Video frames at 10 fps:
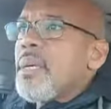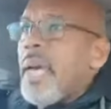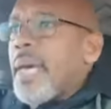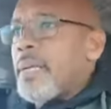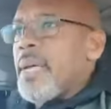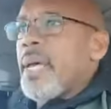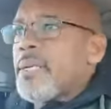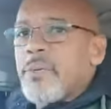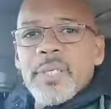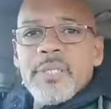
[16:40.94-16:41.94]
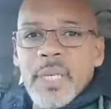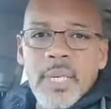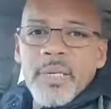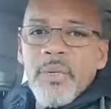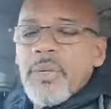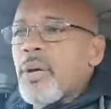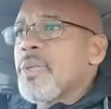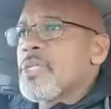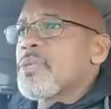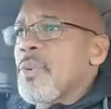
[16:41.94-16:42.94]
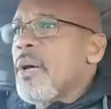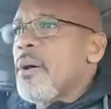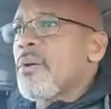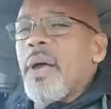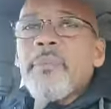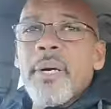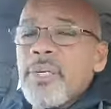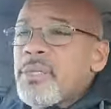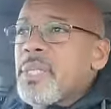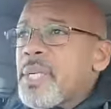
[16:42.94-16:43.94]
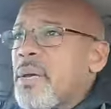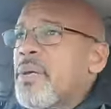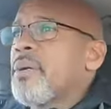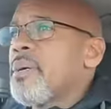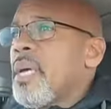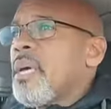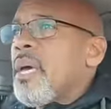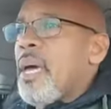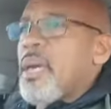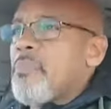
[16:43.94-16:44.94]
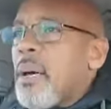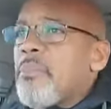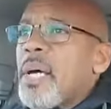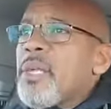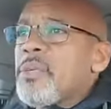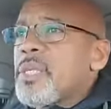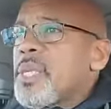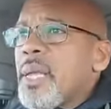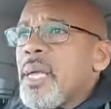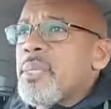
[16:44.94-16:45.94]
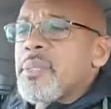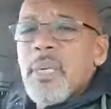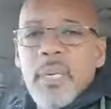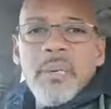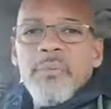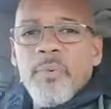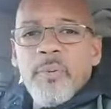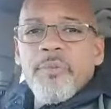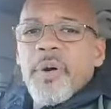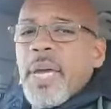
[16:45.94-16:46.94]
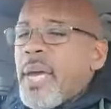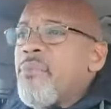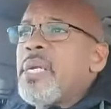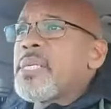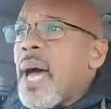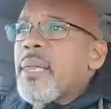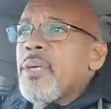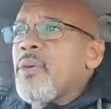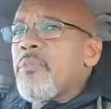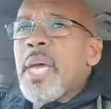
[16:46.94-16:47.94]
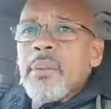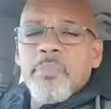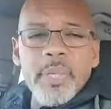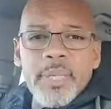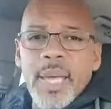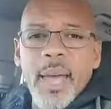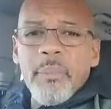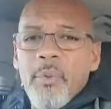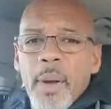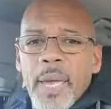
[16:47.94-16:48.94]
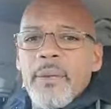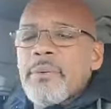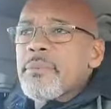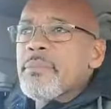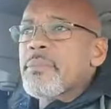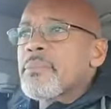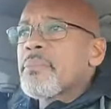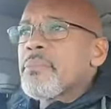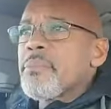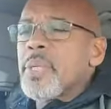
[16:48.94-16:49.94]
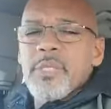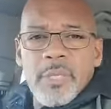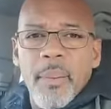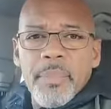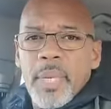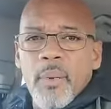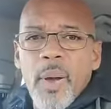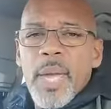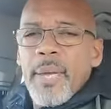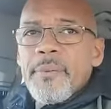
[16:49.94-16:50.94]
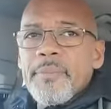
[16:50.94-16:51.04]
And, and Christina, you know this as well. Grandma used to tell you, and my mother used to tell us, for, for every dollar you make, put a dime away. Put something away.